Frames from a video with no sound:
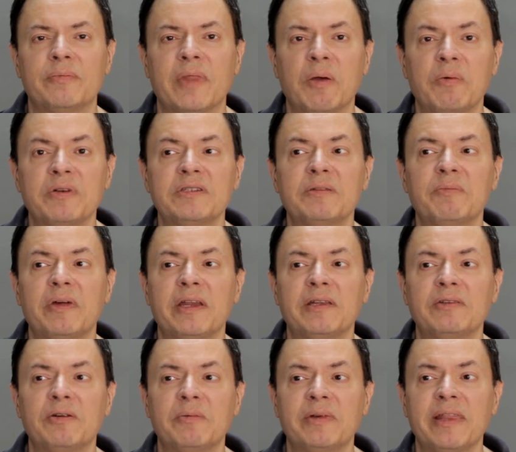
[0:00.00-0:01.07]
I wish somebody
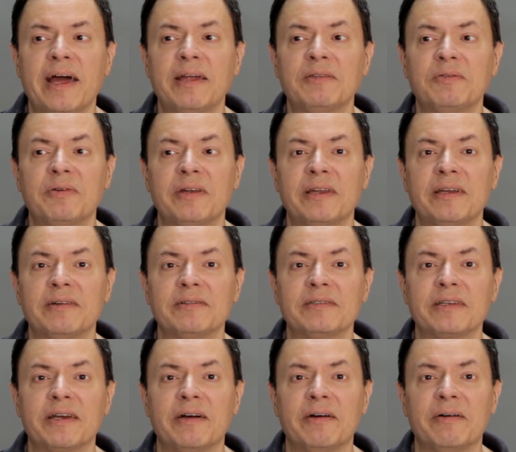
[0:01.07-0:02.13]
told me that 20 years
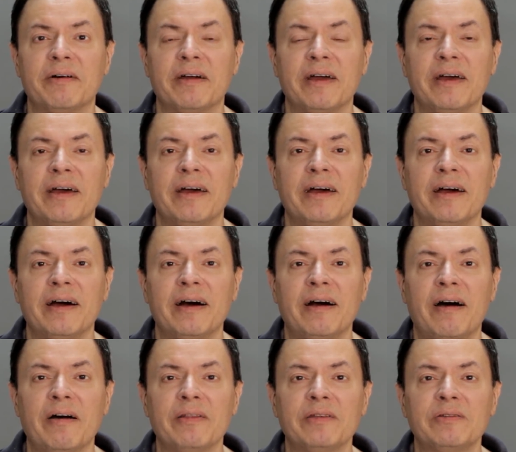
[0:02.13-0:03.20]
ago.
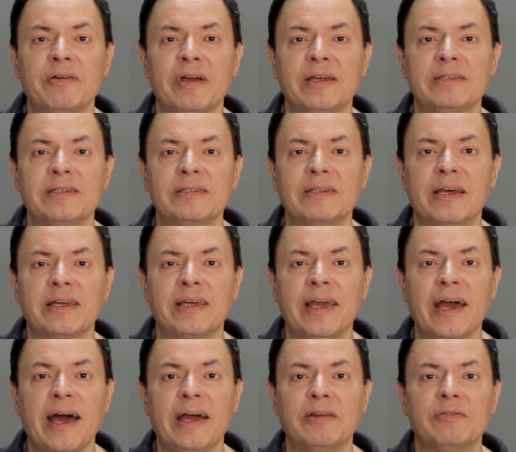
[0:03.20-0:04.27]
All the trades, it's like,
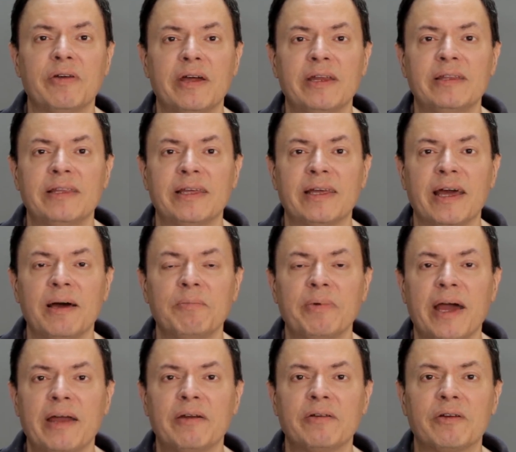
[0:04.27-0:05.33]
yeah, I traded the cup
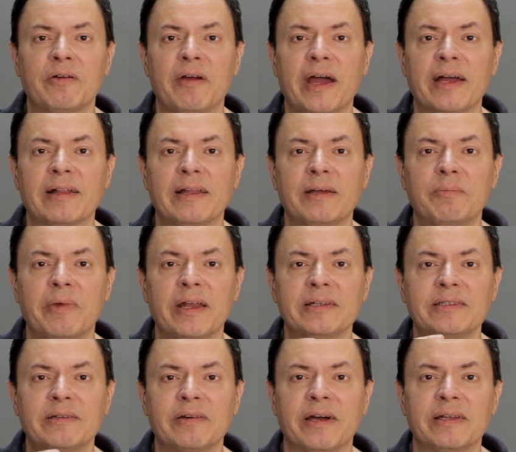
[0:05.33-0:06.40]
pattern correctly, but I
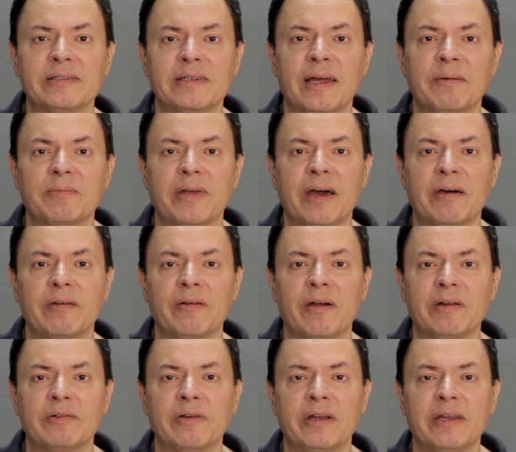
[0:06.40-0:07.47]
still got stopped out. Or
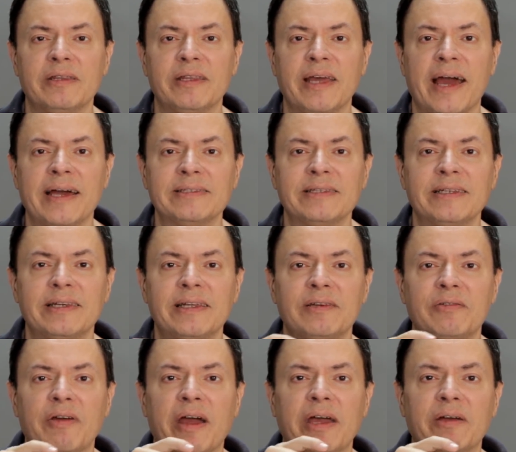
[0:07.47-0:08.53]
I traded the ascending
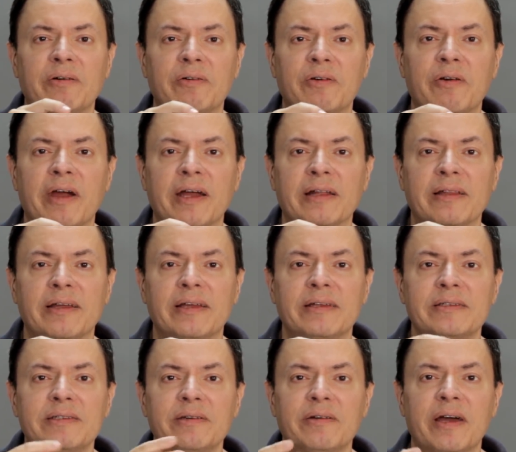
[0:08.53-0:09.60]
triangle correctly,
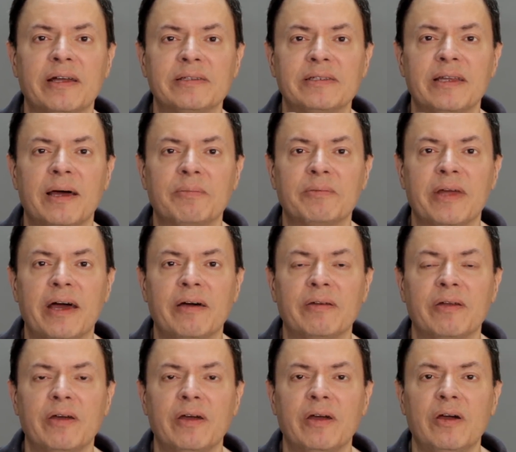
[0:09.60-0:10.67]
still got stopped out.
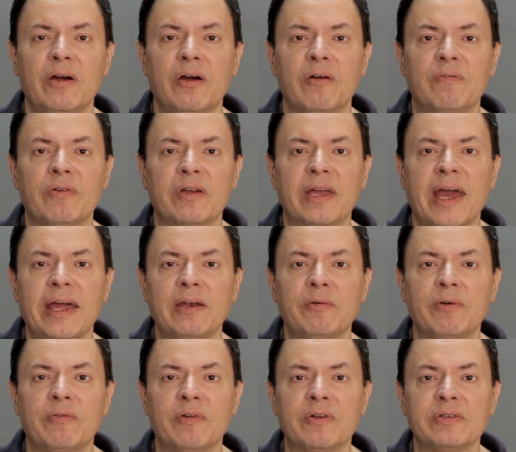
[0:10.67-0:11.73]
For a candle
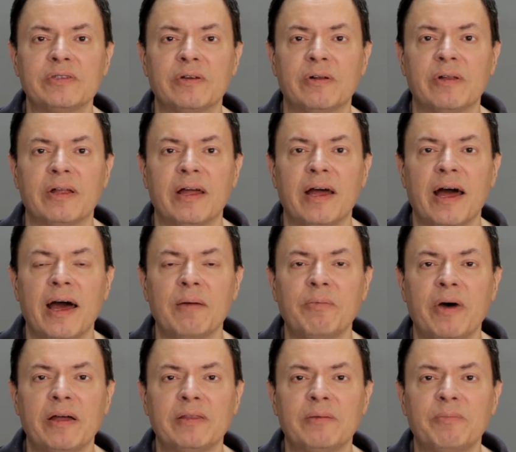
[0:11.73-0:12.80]
reversal, I
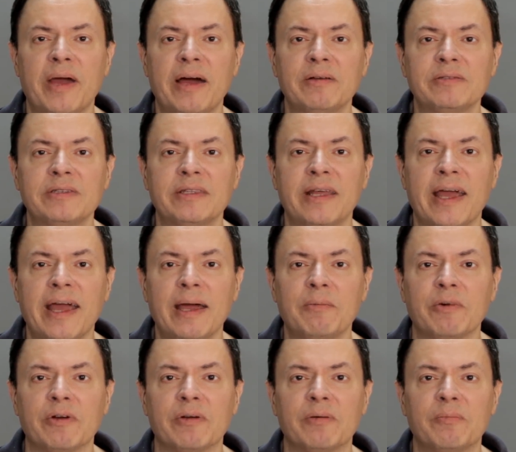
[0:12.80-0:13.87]
bought the bounce and the
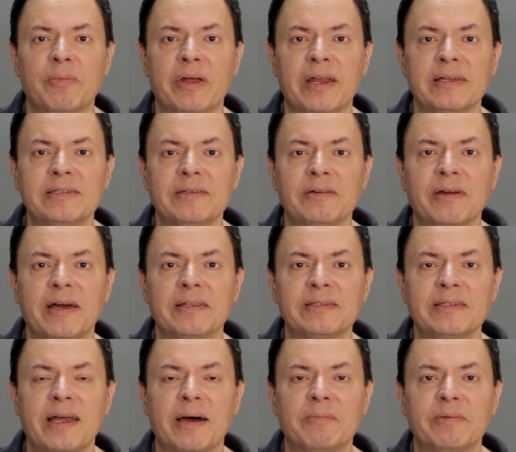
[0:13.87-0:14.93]
hammer, but I still got
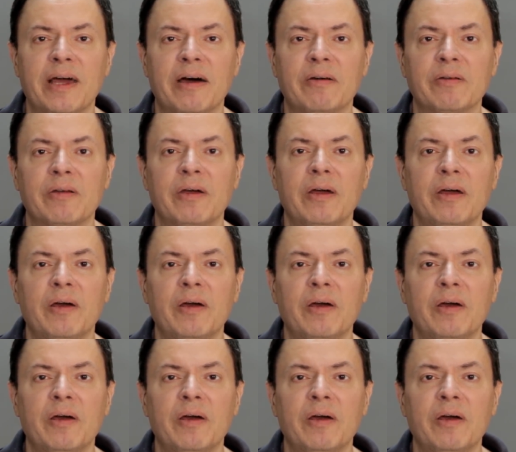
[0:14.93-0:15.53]
stopped out.